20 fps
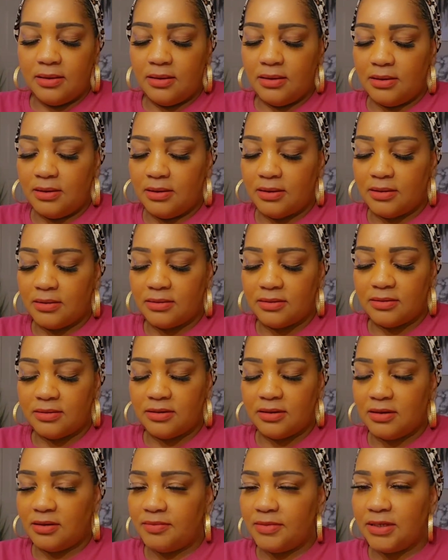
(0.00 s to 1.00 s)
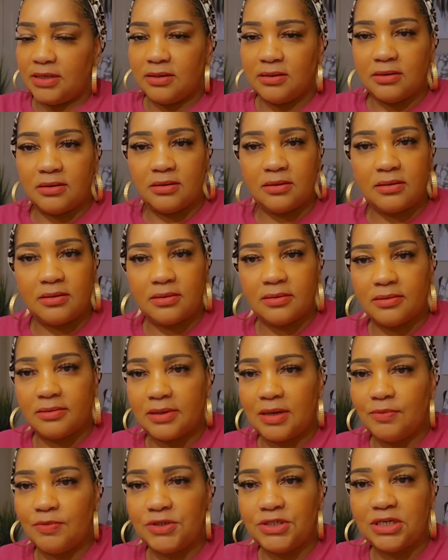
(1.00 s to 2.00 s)
Oh, damn it.
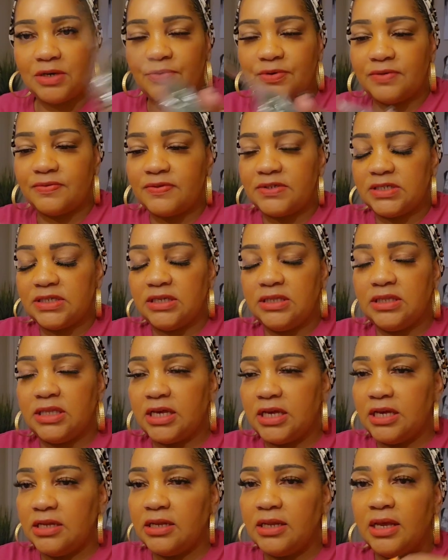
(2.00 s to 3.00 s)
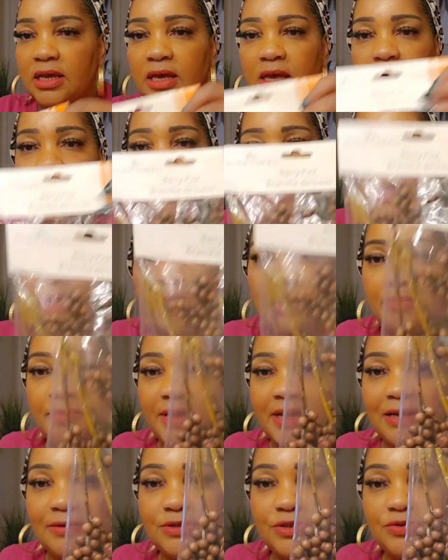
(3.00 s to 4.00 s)
I wish I would have seen that.
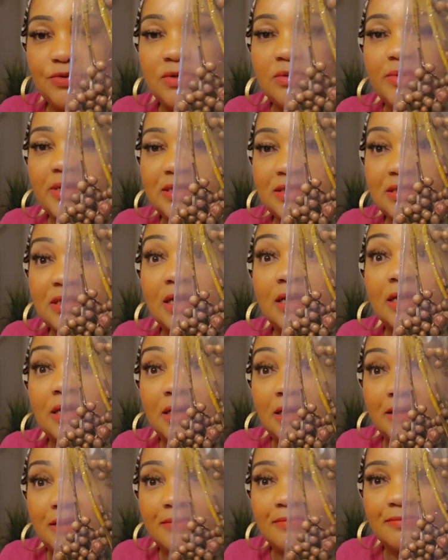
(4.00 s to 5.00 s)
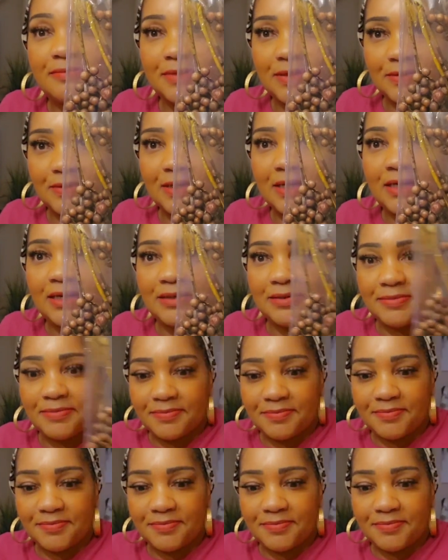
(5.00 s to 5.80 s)
But I'll do the best I can, okay?